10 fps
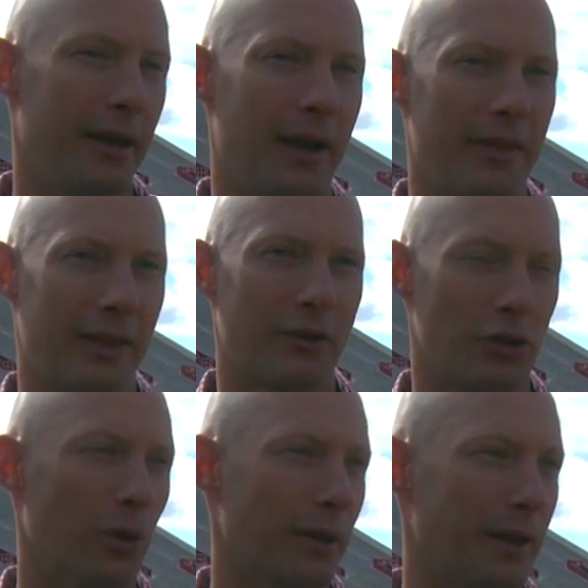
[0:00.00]
And I think they're
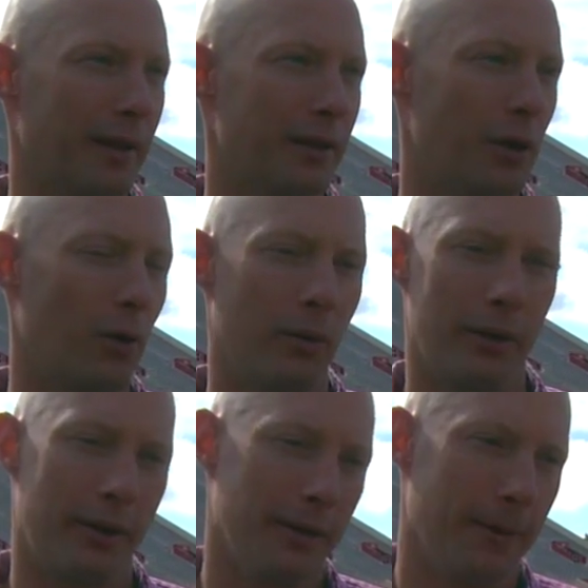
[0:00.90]
doing that. You
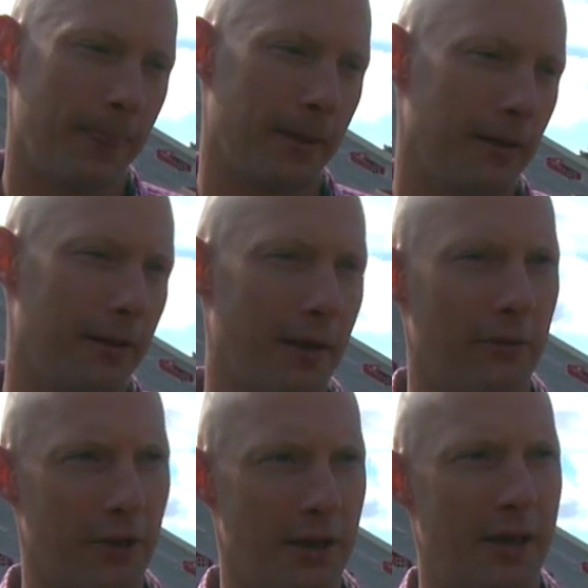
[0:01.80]
know,
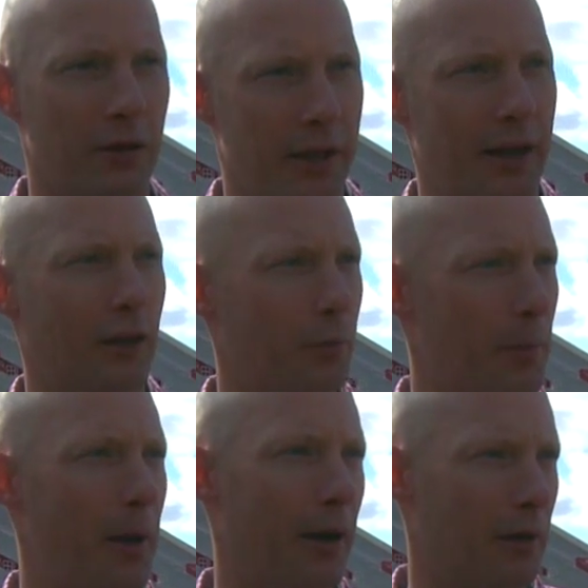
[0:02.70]
every day they're getting a little
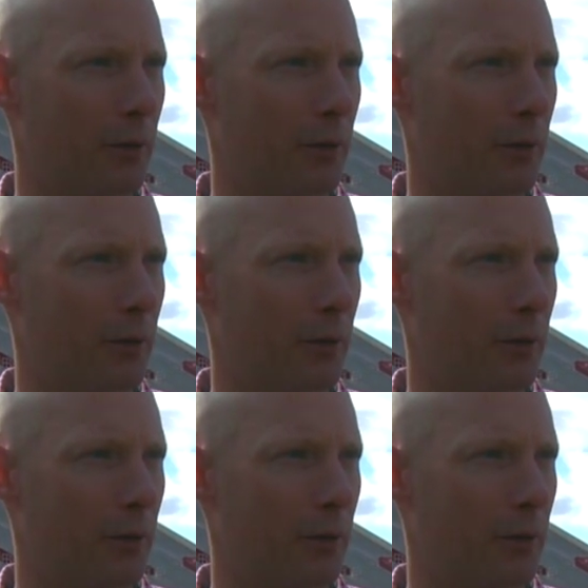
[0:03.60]
bit better.